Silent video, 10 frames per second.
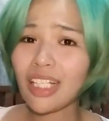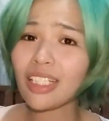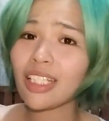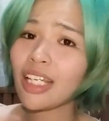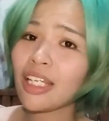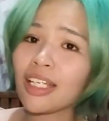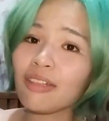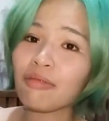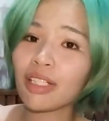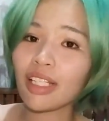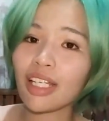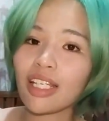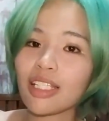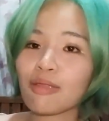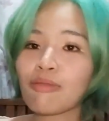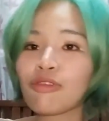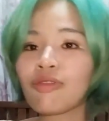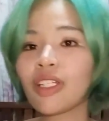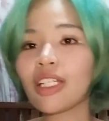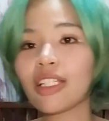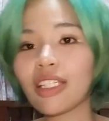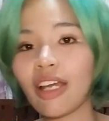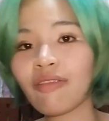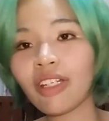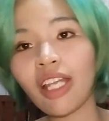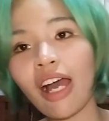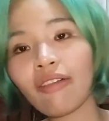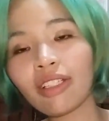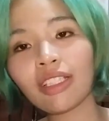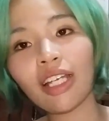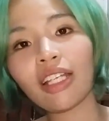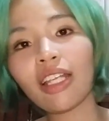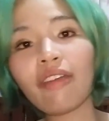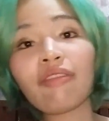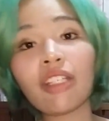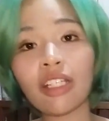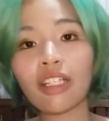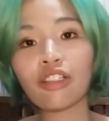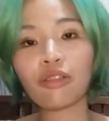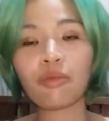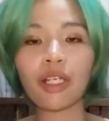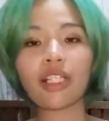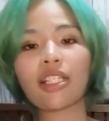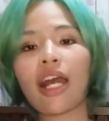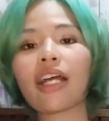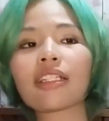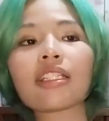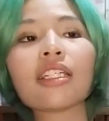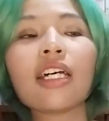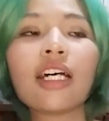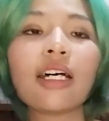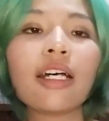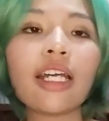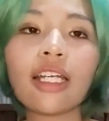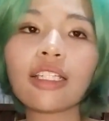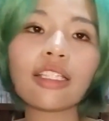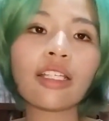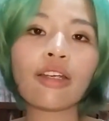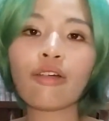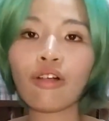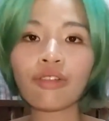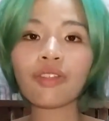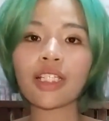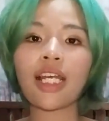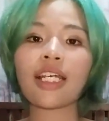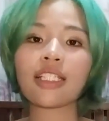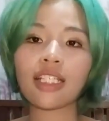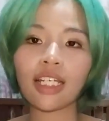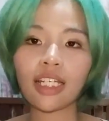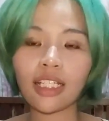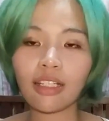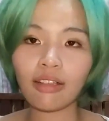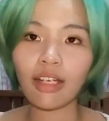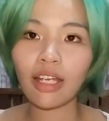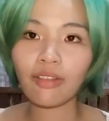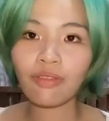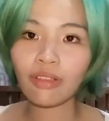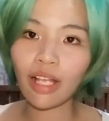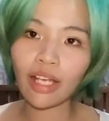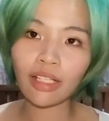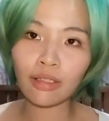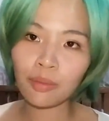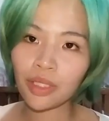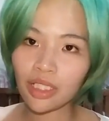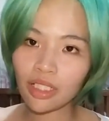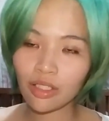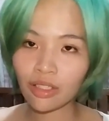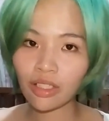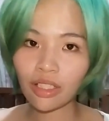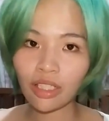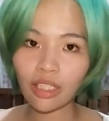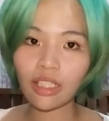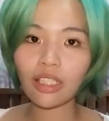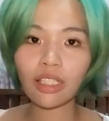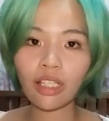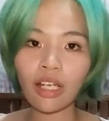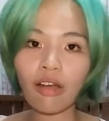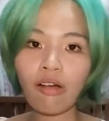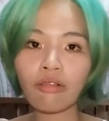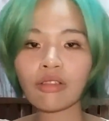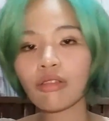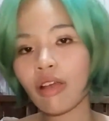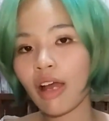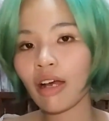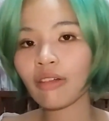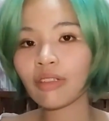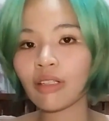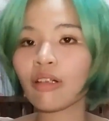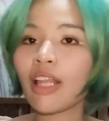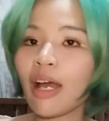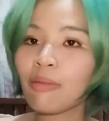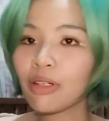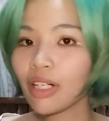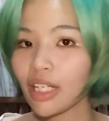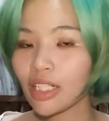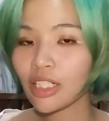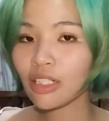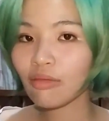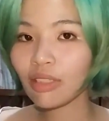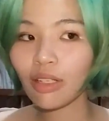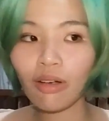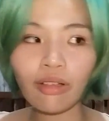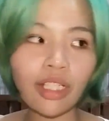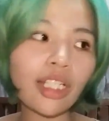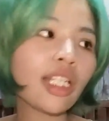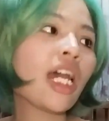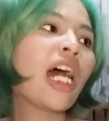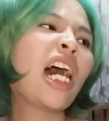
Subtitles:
And they release movies every now and then, every year to be exact, and they're all fantastic. Okay, if you like Lupin the Third, they also have a collaboration with Conan.